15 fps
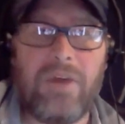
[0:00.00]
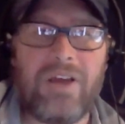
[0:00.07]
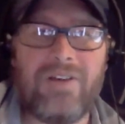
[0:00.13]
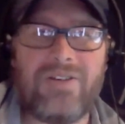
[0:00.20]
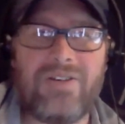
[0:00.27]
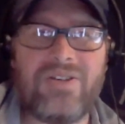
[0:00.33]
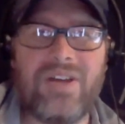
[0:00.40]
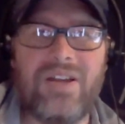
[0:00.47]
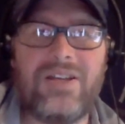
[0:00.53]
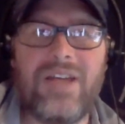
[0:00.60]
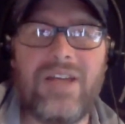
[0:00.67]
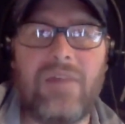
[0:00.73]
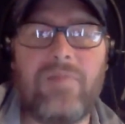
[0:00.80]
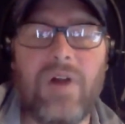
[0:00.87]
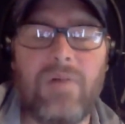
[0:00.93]
because it's going to
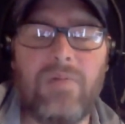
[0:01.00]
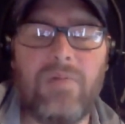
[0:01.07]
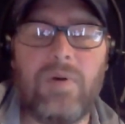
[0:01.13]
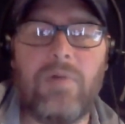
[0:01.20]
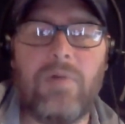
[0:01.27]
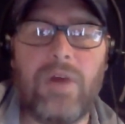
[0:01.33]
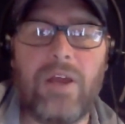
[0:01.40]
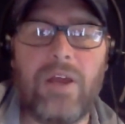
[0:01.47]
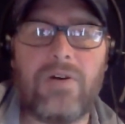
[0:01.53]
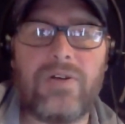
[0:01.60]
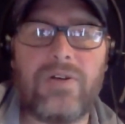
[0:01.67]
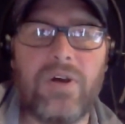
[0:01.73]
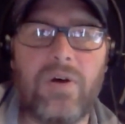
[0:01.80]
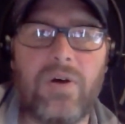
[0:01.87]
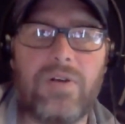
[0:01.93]
take probably a week or
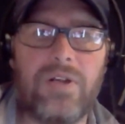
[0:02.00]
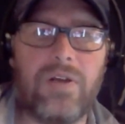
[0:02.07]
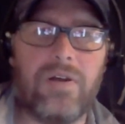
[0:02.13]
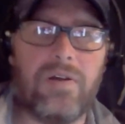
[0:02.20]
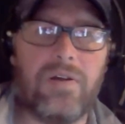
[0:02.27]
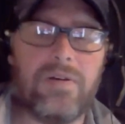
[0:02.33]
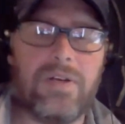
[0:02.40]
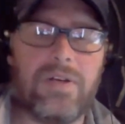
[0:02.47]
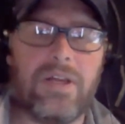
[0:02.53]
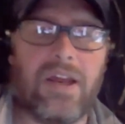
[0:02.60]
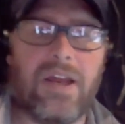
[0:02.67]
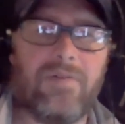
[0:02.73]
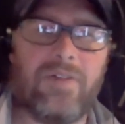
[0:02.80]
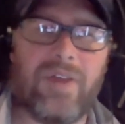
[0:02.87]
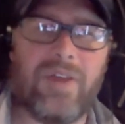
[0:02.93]
so to get
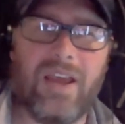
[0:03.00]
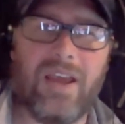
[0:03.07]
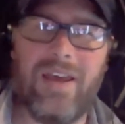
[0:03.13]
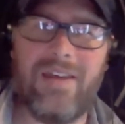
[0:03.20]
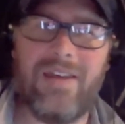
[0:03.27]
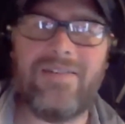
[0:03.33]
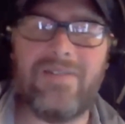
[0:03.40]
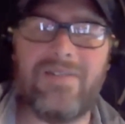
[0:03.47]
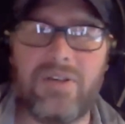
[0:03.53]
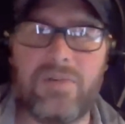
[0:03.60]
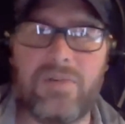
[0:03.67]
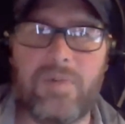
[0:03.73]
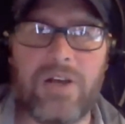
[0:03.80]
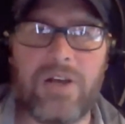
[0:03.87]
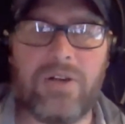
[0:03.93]
everything. And
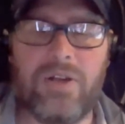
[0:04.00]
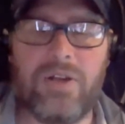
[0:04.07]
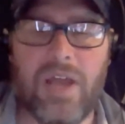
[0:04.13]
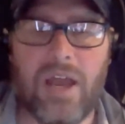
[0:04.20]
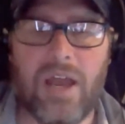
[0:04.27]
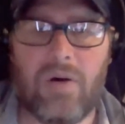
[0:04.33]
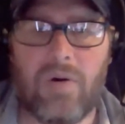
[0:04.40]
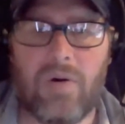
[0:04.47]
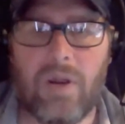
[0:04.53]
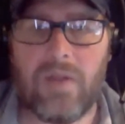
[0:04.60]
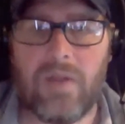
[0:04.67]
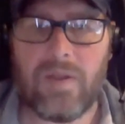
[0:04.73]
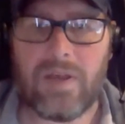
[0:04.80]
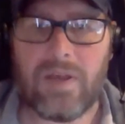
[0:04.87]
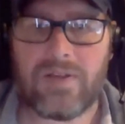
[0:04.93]
especially now
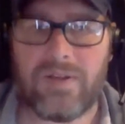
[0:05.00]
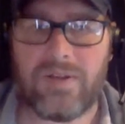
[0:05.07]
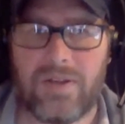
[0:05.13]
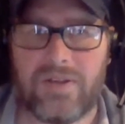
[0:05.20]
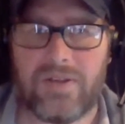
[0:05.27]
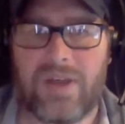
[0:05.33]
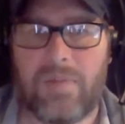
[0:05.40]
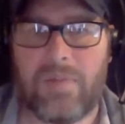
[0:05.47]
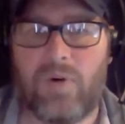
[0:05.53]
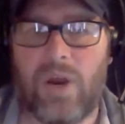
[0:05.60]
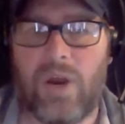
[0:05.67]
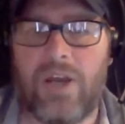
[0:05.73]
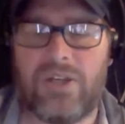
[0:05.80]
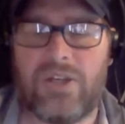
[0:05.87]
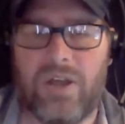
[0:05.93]
in this
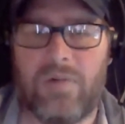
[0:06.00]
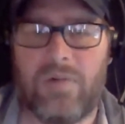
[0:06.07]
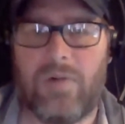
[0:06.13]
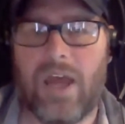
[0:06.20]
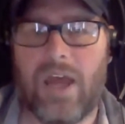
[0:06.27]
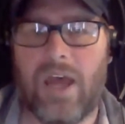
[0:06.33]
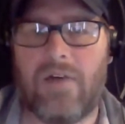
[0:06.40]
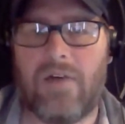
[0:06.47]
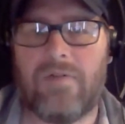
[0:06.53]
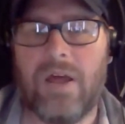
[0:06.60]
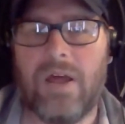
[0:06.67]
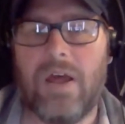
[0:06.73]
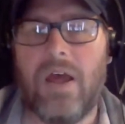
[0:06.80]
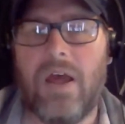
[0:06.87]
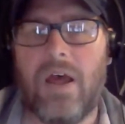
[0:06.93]
separation that we have,
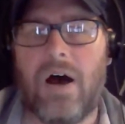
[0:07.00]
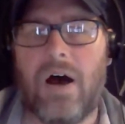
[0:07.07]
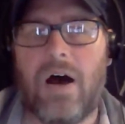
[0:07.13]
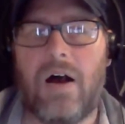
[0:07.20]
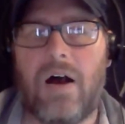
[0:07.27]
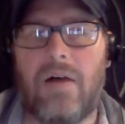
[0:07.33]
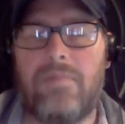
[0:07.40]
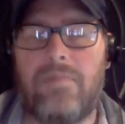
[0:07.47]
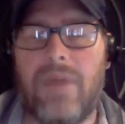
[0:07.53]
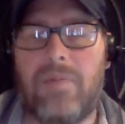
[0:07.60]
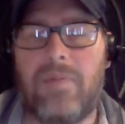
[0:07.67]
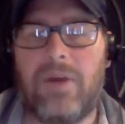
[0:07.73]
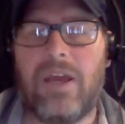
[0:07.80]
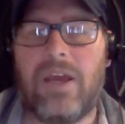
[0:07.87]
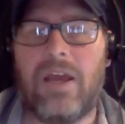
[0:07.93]

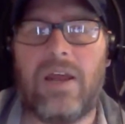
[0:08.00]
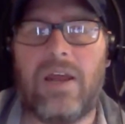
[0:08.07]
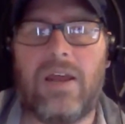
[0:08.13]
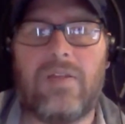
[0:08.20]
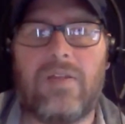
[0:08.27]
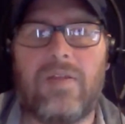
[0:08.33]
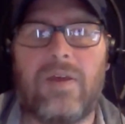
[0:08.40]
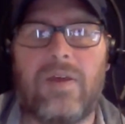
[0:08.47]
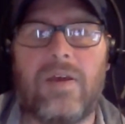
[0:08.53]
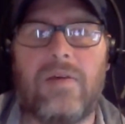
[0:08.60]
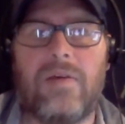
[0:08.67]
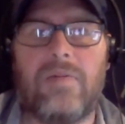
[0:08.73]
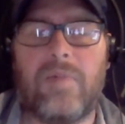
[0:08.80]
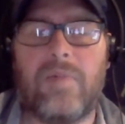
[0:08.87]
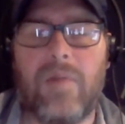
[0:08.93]
maybe getting
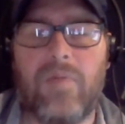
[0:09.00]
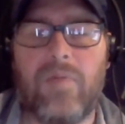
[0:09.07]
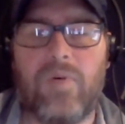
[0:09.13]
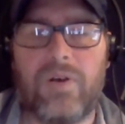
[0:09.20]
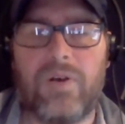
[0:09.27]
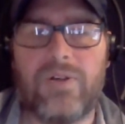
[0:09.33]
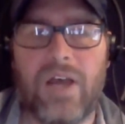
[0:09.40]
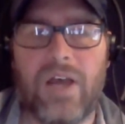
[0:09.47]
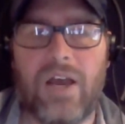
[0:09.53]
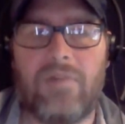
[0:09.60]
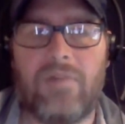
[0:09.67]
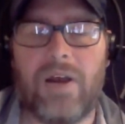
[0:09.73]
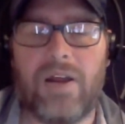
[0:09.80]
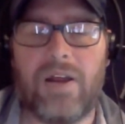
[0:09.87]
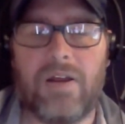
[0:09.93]
the paperwork
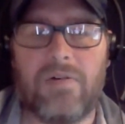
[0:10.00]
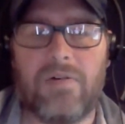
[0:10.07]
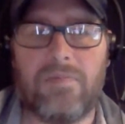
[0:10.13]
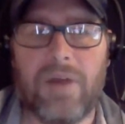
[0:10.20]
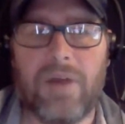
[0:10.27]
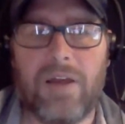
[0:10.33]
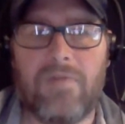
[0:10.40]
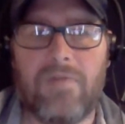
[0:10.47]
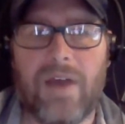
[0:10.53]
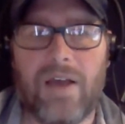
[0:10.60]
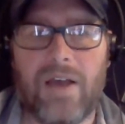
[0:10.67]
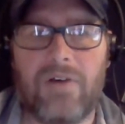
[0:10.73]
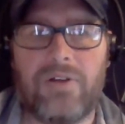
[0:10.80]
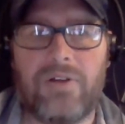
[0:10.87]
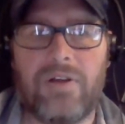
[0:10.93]
signed by your
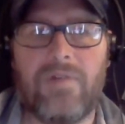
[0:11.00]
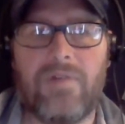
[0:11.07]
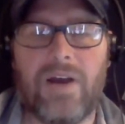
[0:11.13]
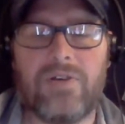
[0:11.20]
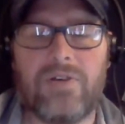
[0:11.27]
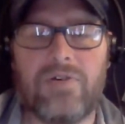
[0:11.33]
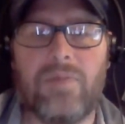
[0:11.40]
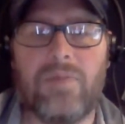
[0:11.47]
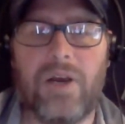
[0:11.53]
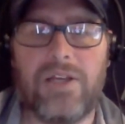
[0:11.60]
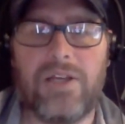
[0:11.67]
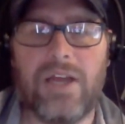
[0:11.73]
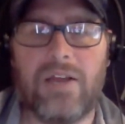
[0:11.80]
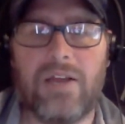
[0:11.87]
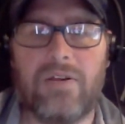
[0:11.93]
faculty advisor might
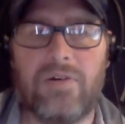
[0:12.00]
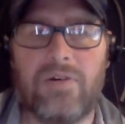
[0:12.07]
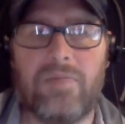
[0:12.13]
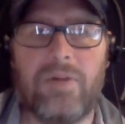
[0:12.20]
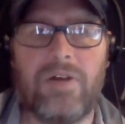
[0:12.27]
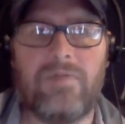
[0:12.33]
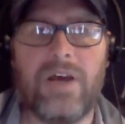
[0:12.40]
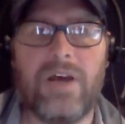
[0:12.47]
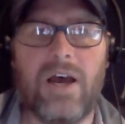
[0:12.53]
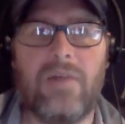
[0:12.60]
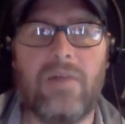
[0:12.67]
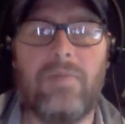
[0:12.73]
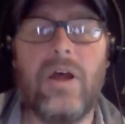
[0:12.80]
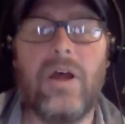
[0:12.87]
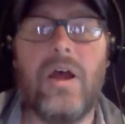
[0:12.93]
take a little bit of
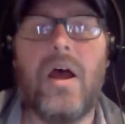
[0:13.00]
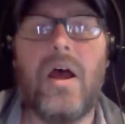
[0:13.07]
time.